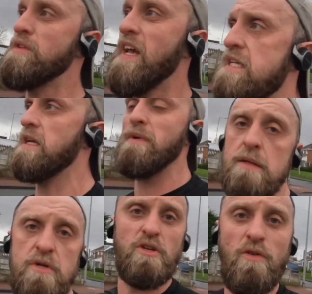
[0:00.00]
test. I'm in the
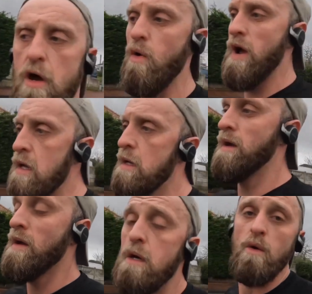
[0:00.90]
Mizuno
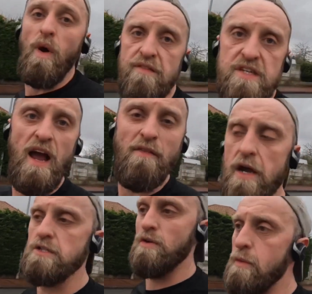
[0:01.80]
Wave
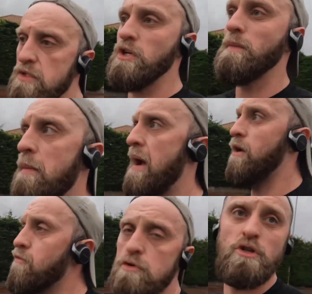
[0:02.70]
Skyrise 3, which is going to be my
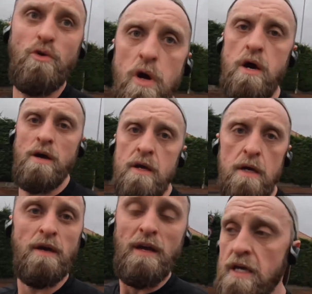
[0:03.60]
long run shoe
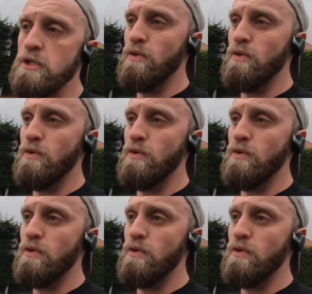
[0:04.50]
in